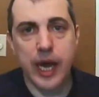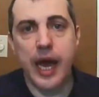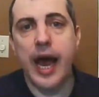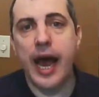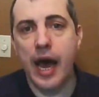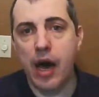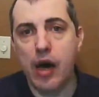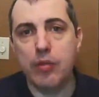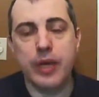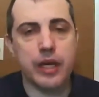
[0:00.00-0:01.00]
how
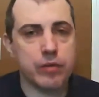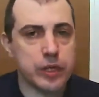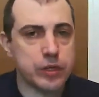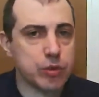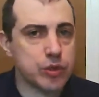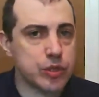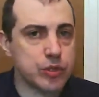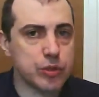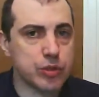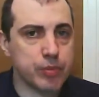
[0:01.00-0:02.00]
many resources
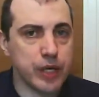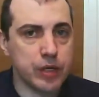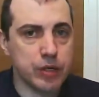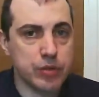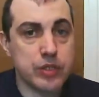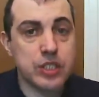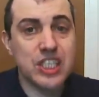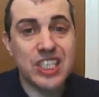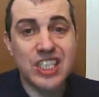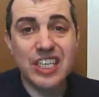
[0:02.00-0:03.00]
are being used. This
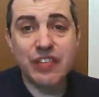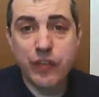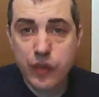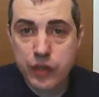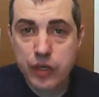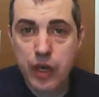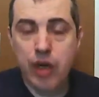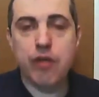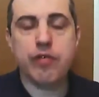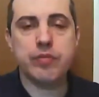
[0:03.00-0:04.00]
is different
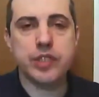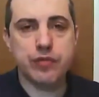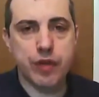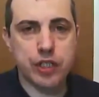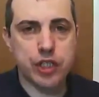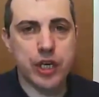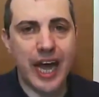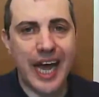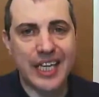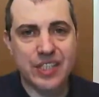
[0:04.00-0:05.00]
from its function
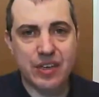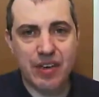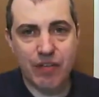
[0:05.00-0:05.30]
as a